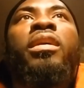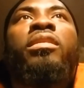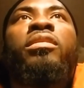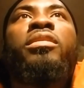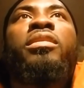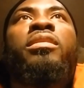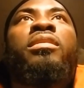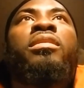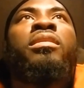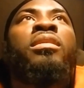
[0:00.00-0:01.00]
I just
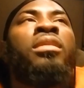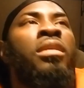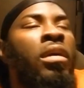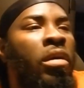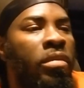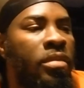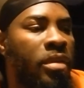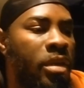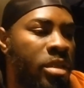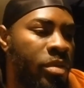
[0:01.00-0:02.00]
oh,
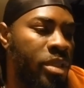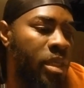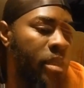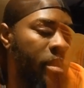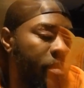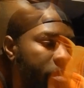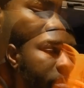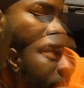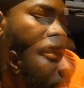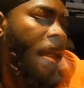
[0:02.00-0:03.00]
there's a receipt. I
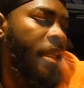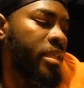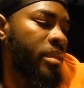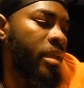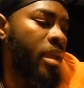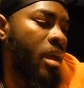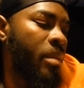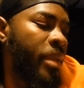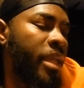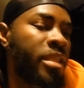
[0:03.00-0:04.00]
gave eight.
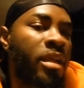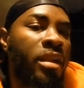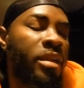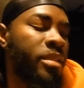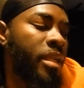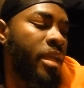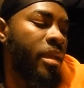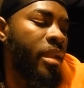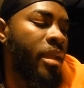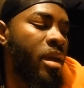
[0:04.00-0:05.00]
Um, eighty dollars, and I,
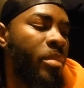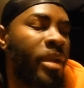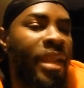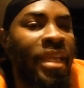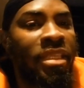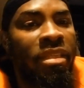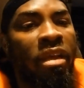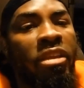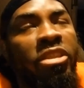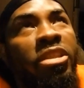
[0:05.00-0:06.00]
and I got about nineteen
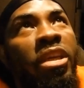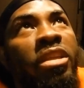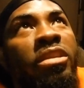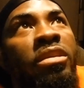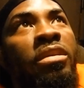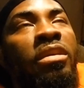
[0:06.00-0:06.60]
dollars change.